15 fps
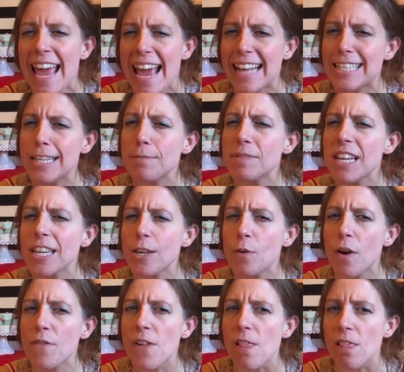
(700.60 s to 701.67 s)
it seems like
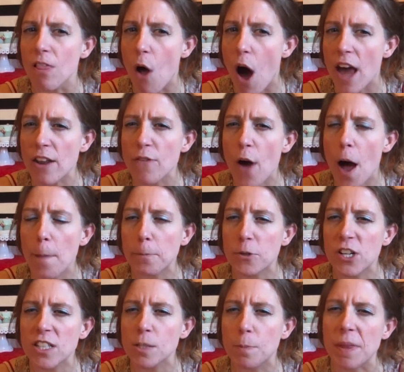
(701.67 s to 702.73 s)
you have a lot of
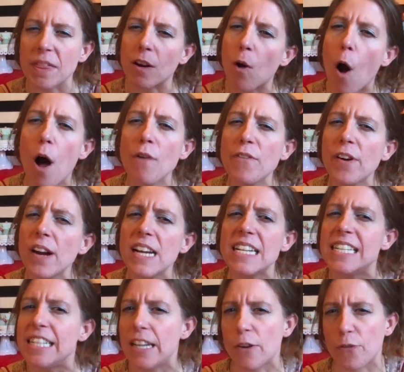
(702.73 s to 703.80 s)
options, but they're all very
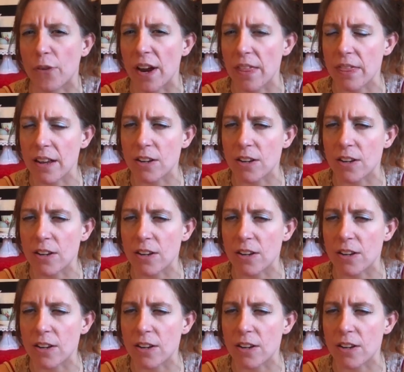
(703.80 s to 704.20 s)
different.